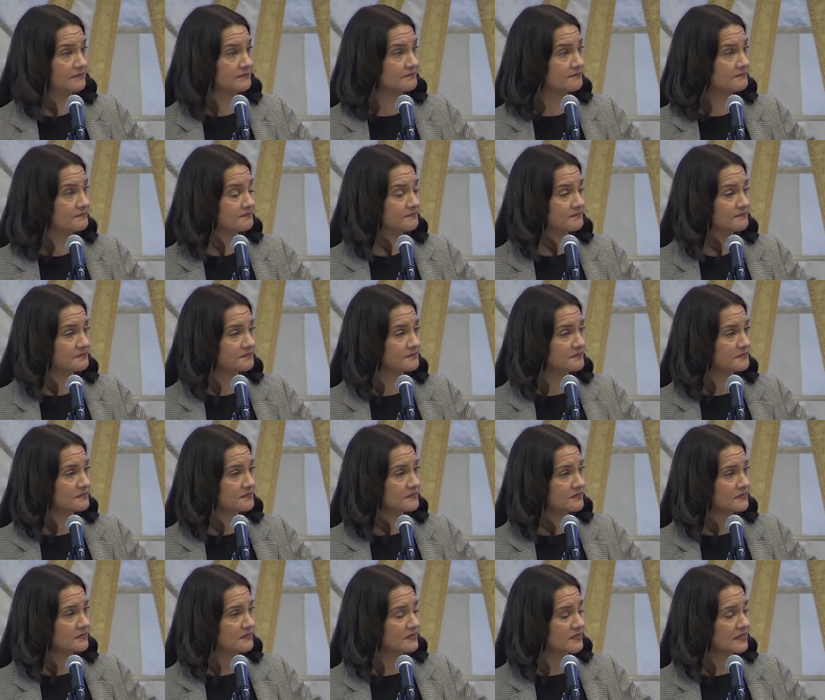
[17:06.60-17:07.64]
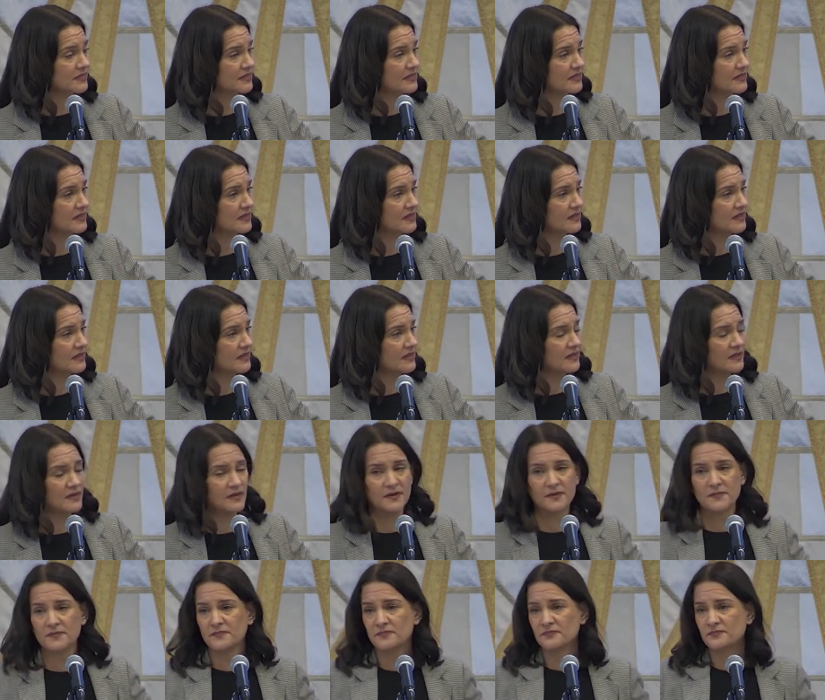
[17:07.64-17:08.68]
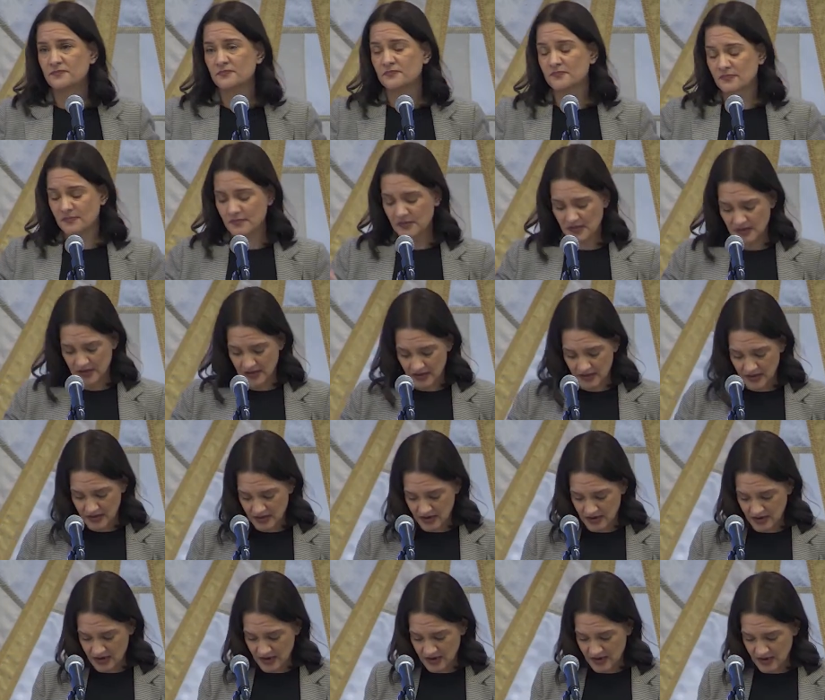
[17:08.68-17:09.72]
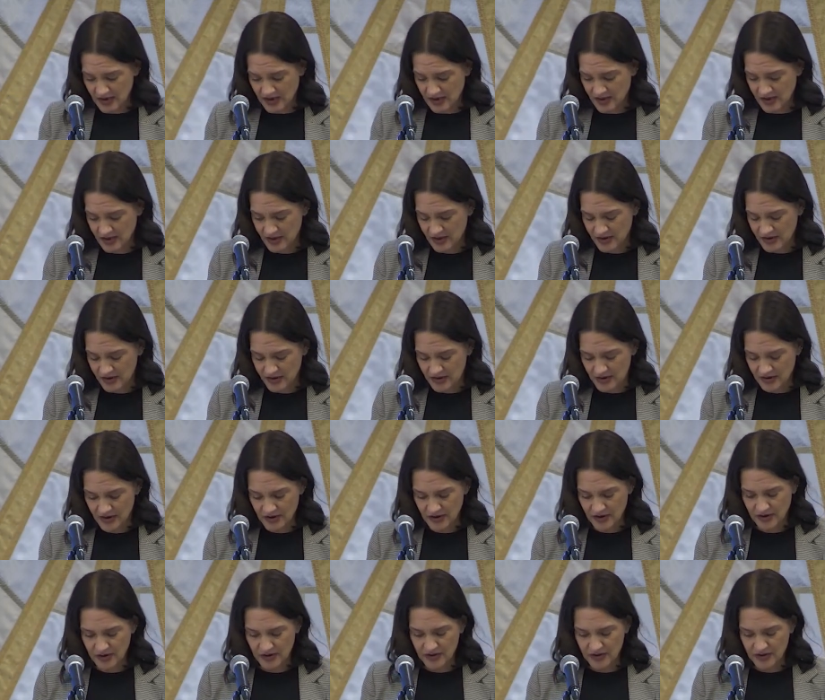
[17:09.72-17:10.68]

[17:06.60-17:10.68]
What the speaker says: (silence)